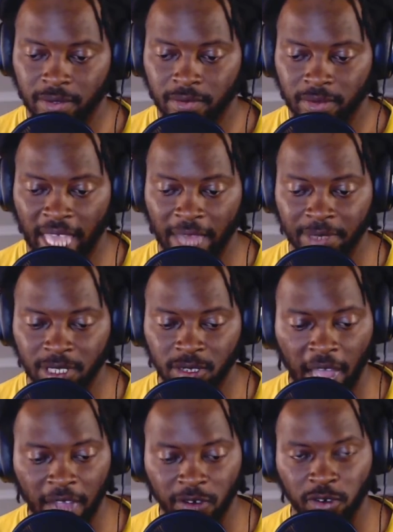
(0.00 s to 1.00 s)
came into
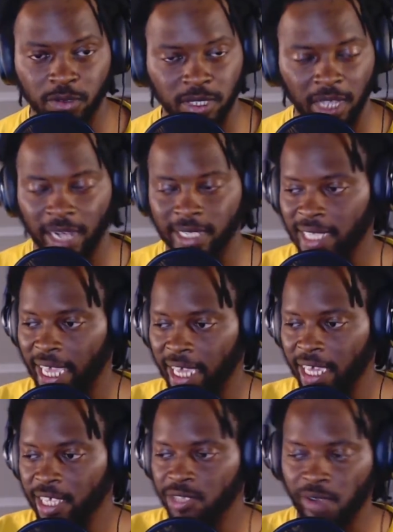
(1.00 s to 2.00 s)
our group, started saying
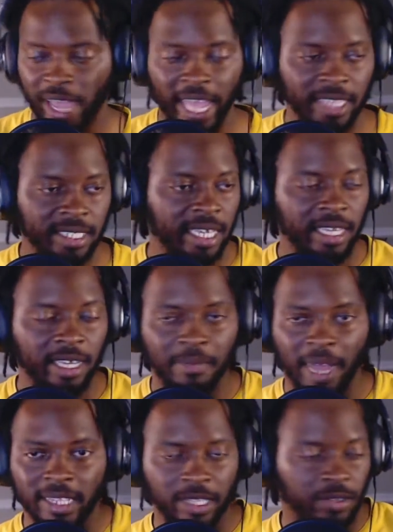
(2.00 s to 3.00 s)
he trash, get him
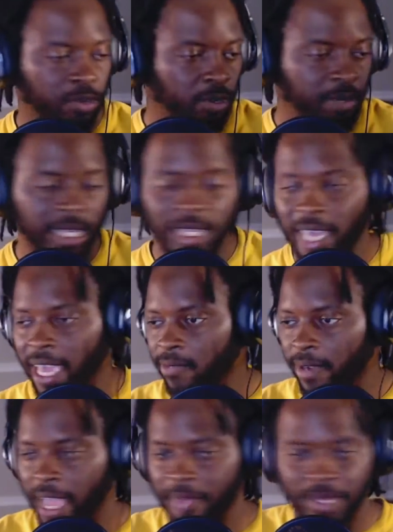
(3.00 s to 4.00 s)
out the group, he can't
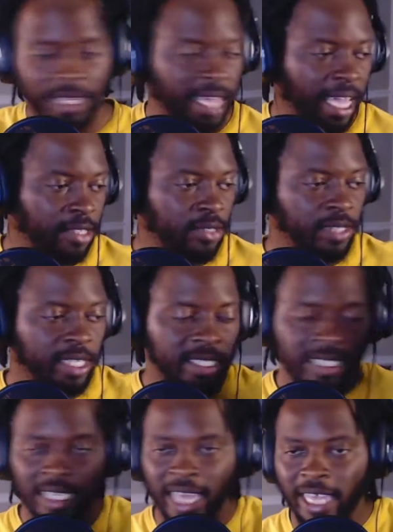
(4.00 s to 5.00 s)
rap, he can't do this,
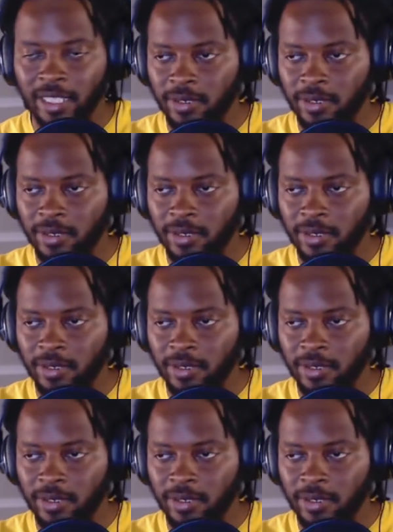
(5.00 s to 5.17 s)
he can't do